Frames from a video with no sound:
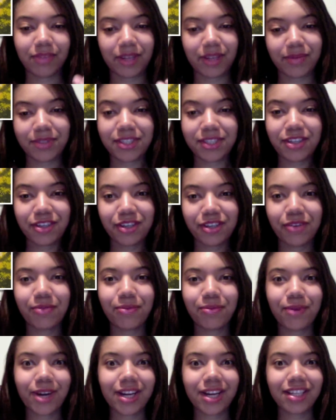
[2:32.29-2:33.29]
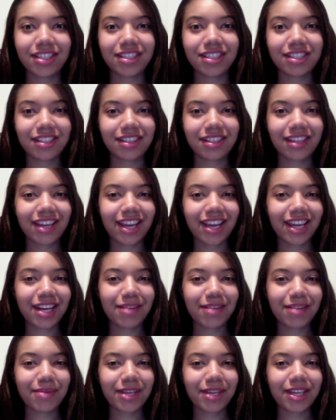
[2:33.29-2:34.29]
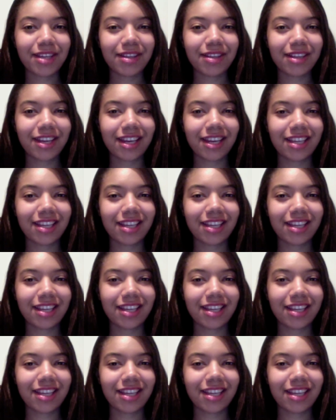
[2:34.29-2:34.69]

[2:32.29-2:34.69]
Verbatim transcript: I'm still gonna watch the anime.